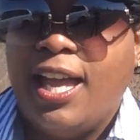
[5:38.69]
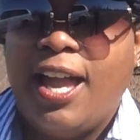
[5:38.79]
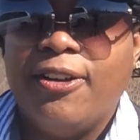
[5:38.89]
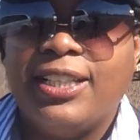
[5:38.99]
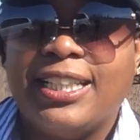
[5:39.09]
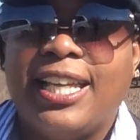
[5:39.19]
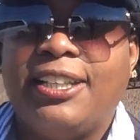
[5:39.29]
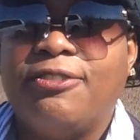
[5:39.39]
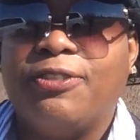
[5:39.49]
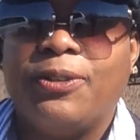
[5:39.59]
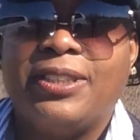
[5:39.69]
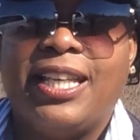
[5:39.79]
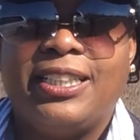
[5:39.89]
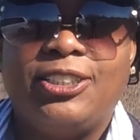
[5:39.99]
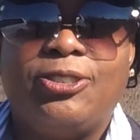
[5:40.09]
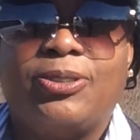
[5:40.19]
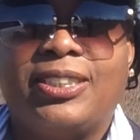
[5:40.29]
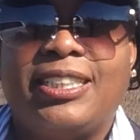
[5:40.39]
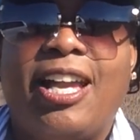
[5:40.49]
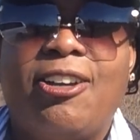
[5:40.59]
How can I convert that into a
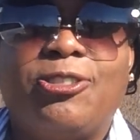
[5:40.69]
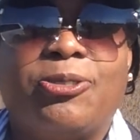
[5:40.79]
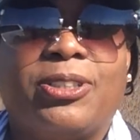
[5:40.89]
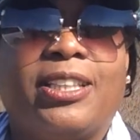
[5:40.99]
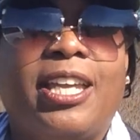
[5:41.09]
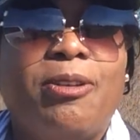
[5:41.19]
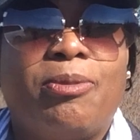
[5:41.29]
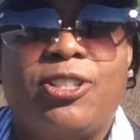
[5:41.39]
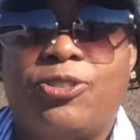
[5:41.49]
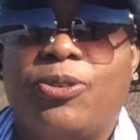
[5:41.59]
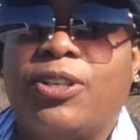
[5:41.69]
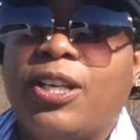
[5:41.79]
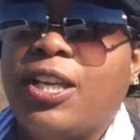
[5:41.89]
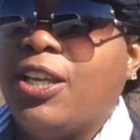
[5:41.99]
sound or a language? Or,